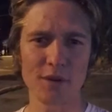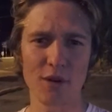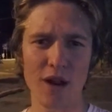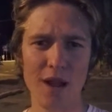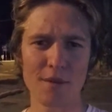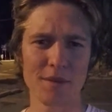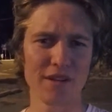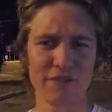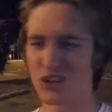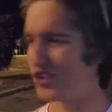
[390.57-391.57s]
to grab a bit
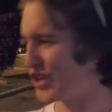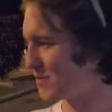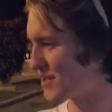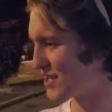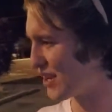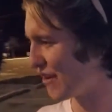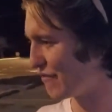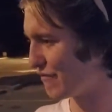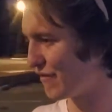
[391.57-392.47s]
of fish and chips and stuff.